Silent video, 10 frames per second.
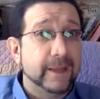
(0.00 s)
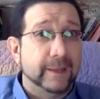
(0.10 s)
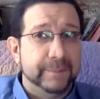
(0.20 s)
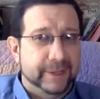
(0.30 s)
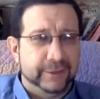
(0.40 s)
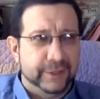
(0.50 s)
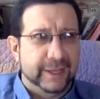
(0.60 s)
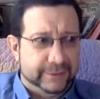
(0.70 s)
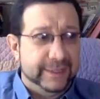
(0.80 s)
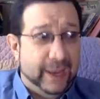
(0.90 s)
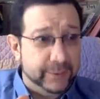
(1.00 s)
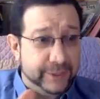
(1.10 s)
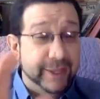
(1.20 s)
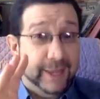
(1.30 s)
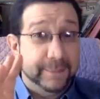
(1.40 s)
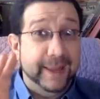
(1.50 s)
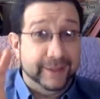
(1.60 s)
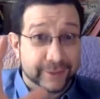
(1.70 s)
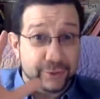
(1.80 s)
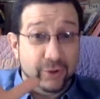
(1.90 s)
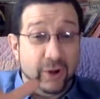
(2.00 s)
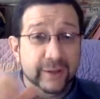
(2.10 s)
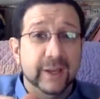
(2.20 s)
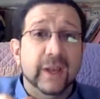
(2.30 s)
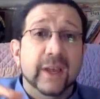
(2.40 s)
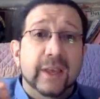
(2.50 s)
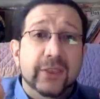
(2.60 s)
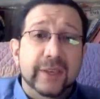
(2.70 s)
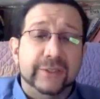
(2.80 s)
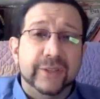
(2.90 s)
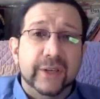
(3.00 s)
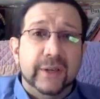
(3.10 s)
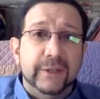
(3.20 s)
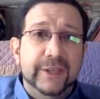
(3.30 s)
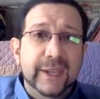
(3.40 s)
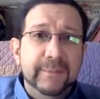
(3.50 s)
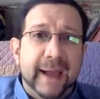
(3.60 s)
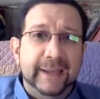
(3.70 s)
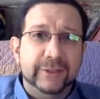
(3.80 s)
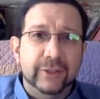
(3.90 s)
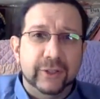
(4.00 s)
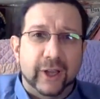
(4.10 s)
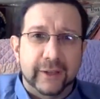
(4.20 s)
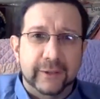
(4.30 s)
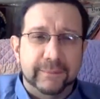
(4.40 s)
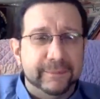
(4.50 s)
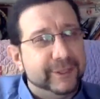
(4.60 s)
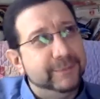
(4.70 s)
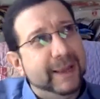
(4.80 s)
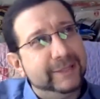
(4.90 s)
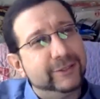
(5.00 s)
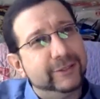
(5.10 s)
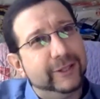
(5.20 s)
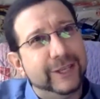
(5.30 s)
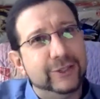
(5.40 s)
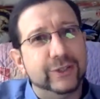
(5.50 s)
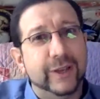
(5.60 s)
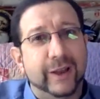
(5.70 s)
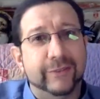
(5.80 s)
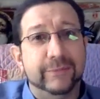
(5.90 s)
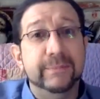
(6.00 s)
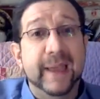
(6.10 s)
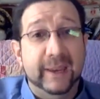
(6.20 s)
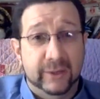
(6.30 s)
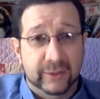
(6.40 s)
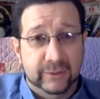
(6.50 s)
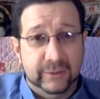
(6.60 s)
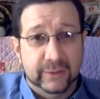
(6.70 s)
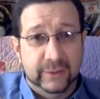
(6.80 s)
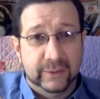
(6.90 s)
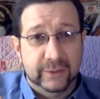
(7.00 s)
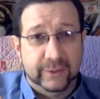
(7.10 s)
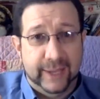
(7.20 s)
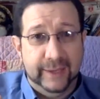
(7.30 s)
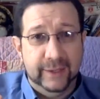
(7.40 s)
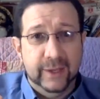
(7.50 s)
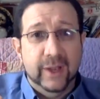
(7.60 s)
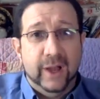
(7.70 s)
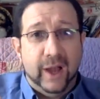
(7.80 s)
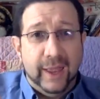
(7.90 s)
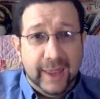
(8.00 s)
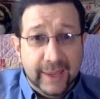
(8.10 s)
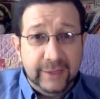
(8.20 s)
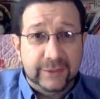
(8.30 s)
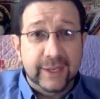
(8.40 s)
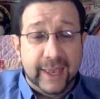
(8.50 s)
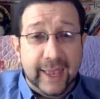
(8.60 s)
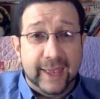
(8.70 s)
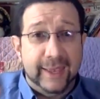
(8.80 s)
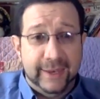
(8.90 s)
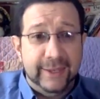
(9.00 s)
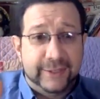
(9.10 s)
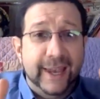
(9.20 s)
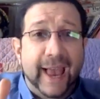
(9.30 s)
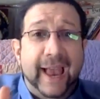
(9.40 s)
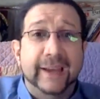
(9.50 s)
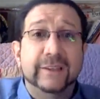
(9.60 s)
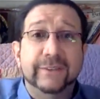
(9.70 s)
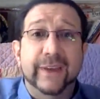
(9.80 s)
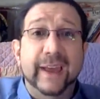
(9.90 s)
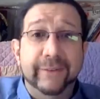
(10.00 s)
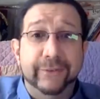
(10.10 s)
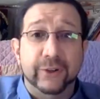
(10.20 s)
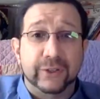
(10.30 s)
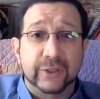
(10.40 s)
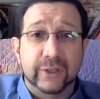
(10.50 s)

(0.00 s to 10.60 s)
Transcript: because it's in the APA, it's enshrined, this demasculization of men, okay, it's an active effort.